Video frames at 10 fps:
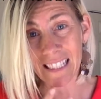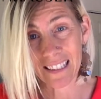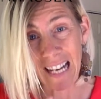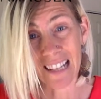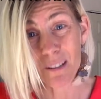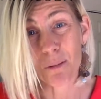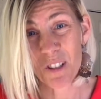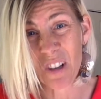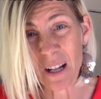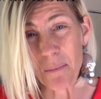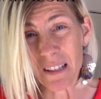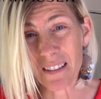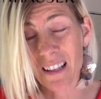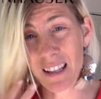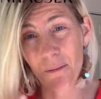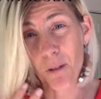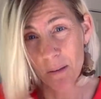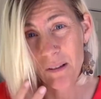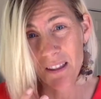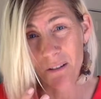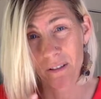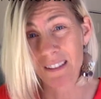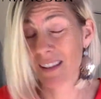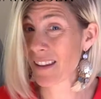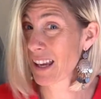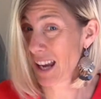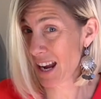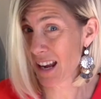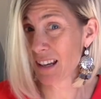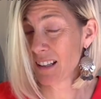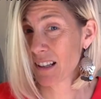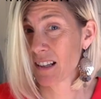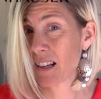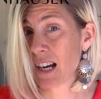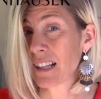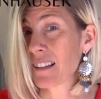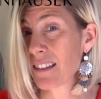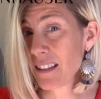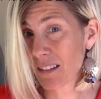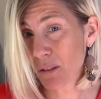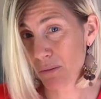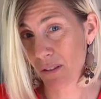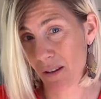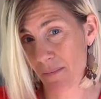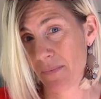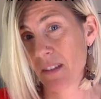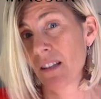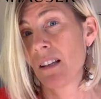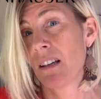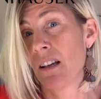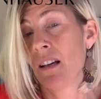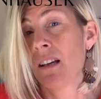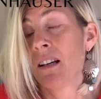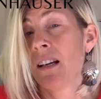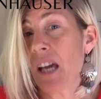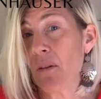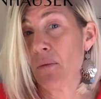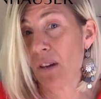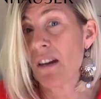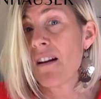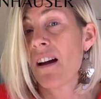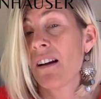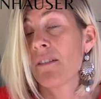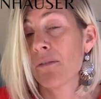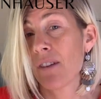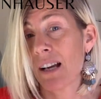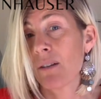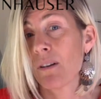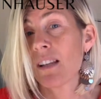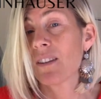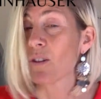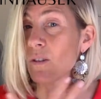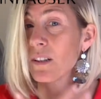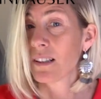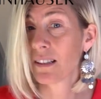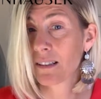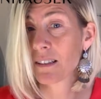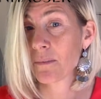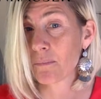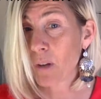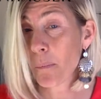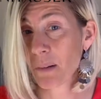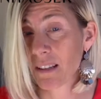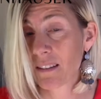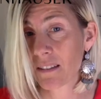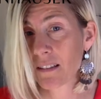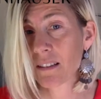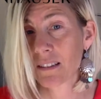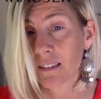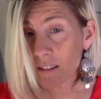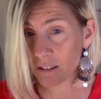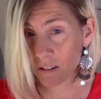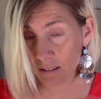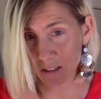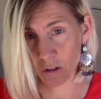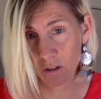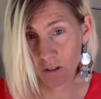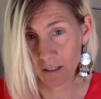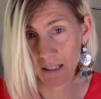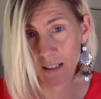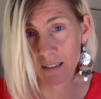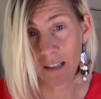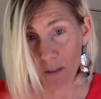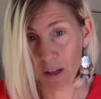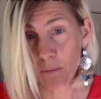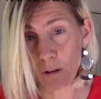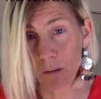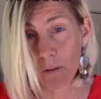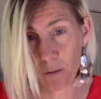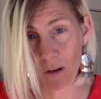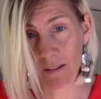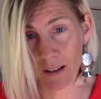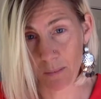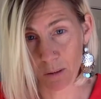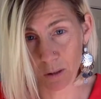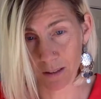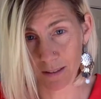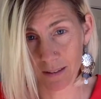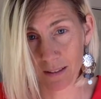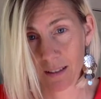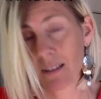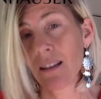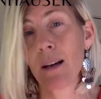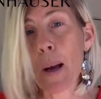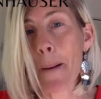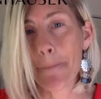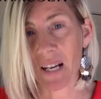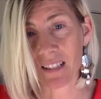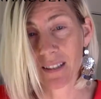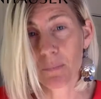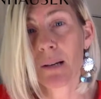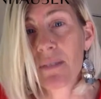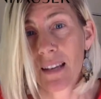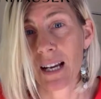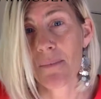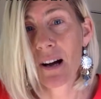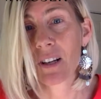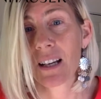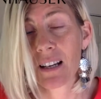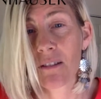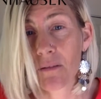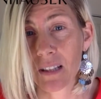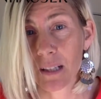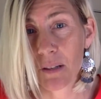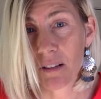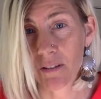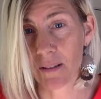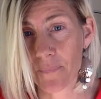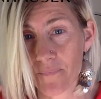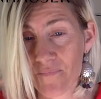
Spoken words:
guys want to help us and they want to be there for us, and they can, and it's easier for them if we find a way to not be, there's nothing wrong with you having emotions, but sometimes they come out in a little bit of a